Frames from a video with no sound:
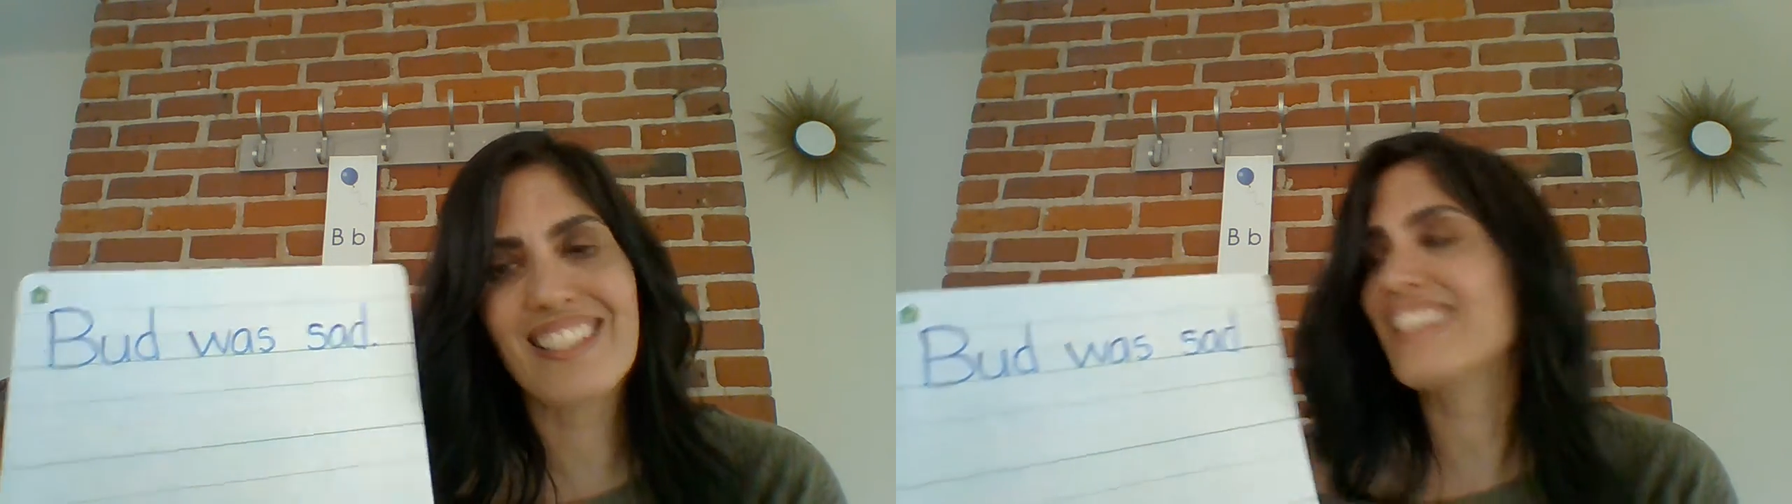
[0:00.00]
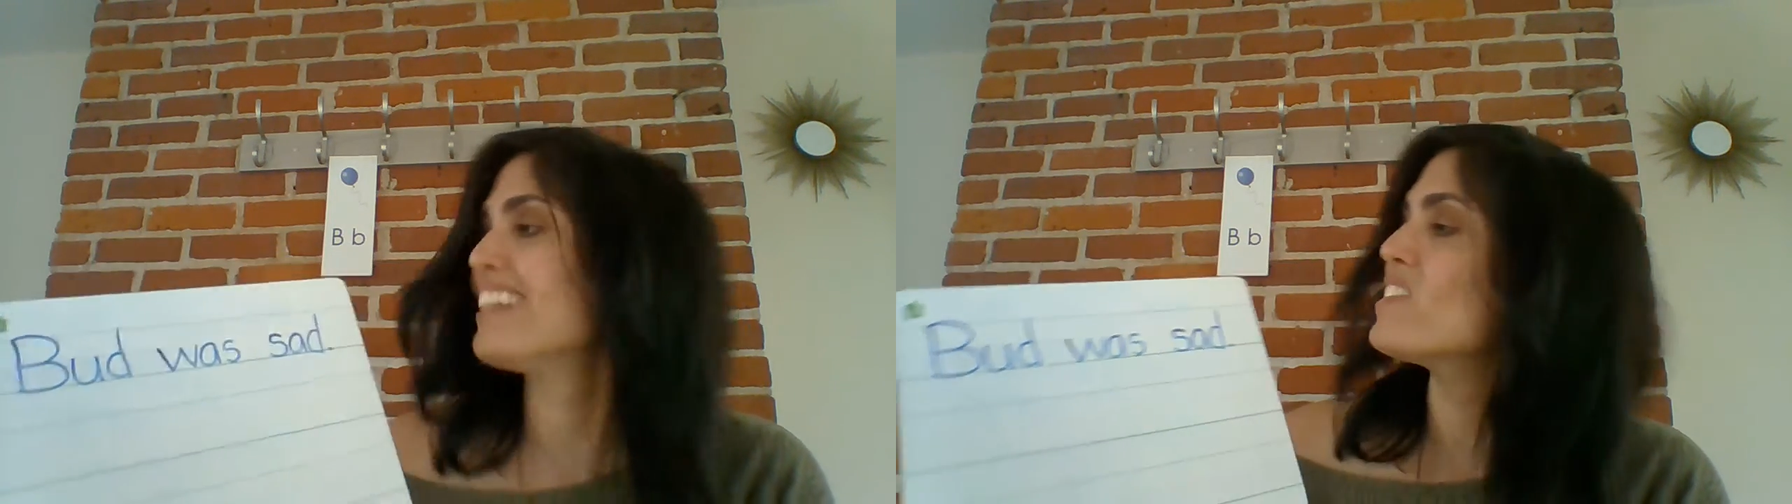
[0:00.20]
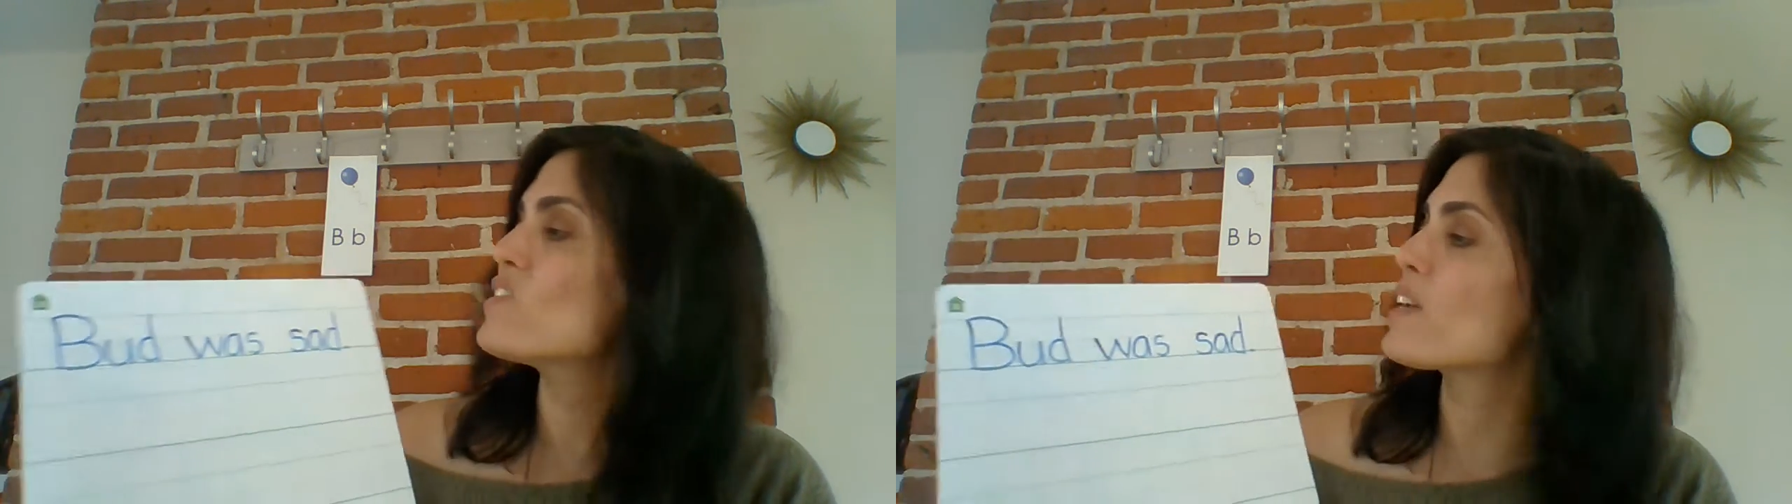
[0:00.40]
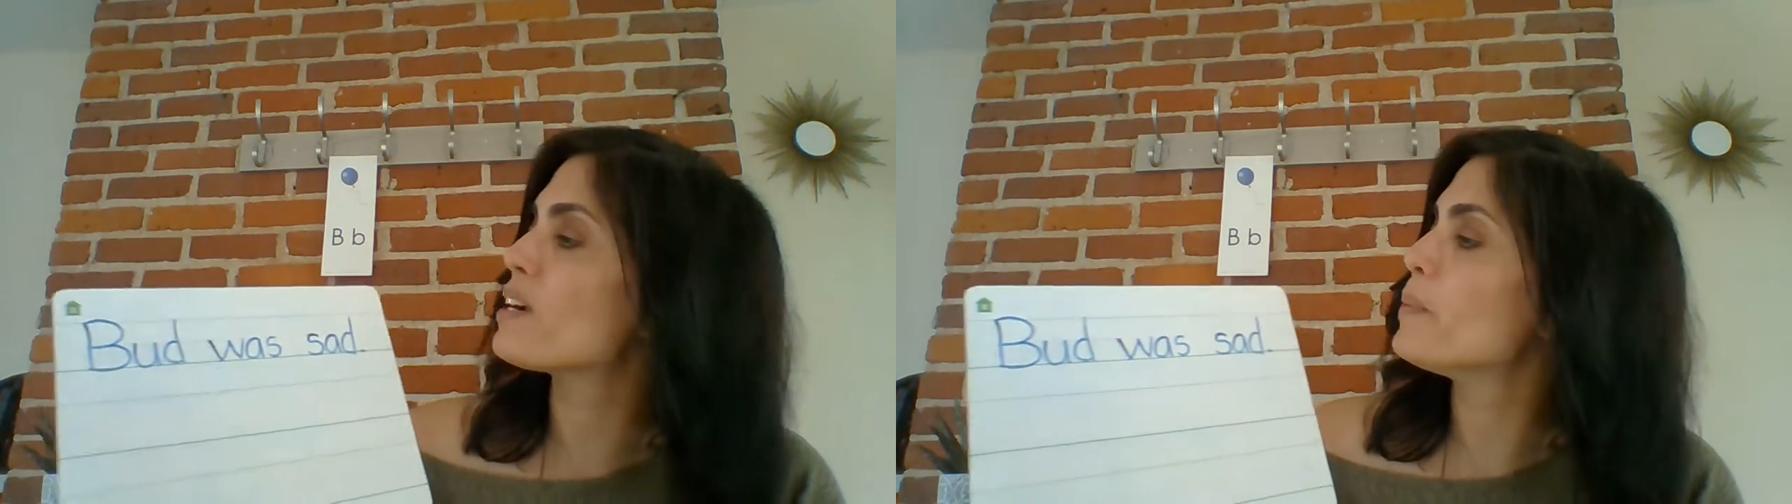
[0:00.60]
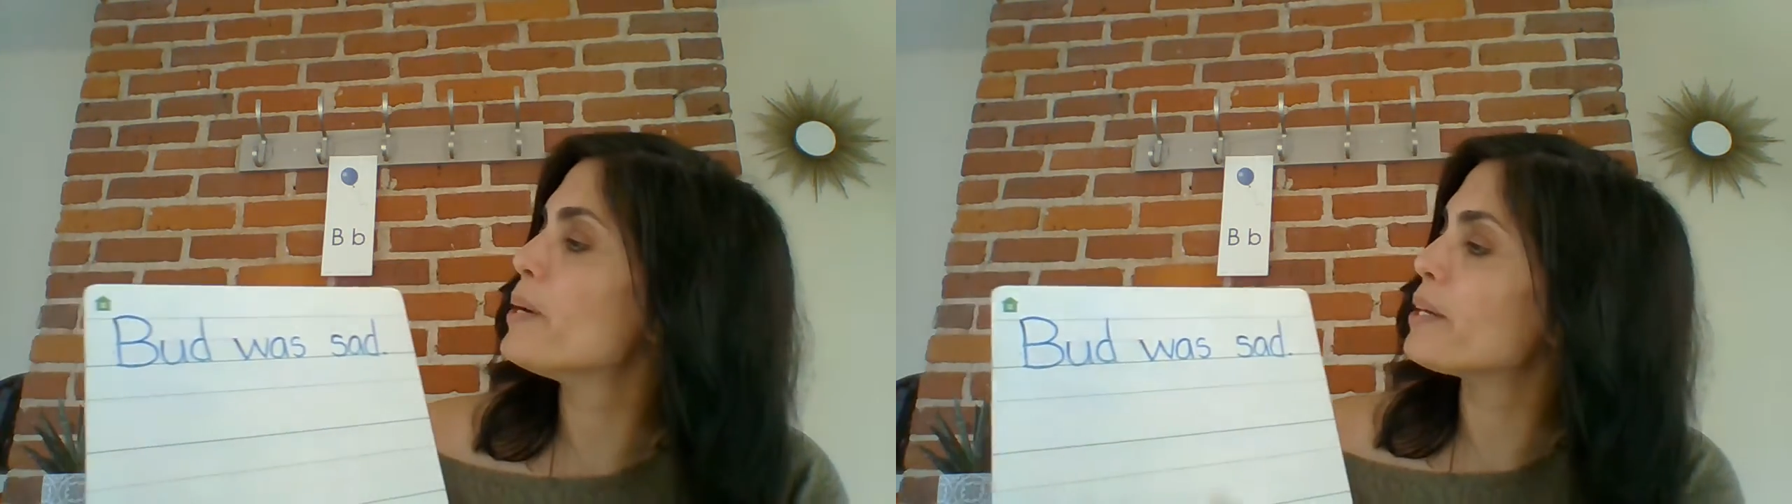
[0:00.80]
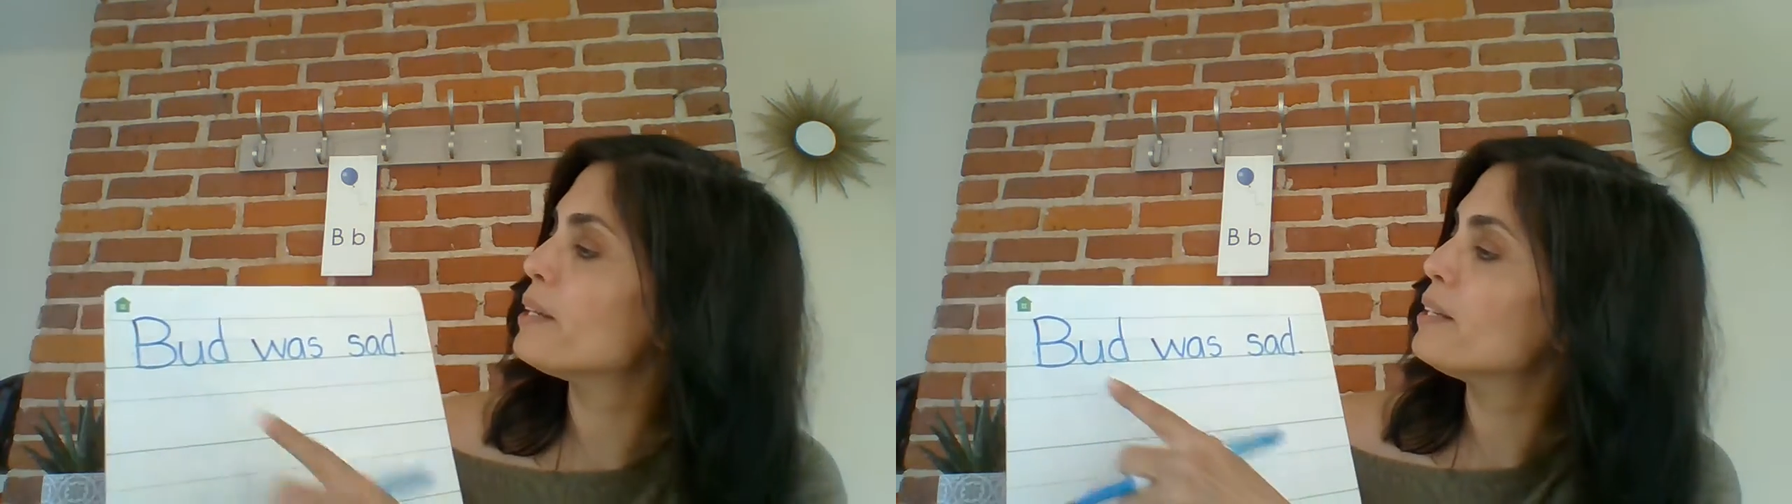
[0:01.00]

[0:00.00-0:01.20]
Let's check our work.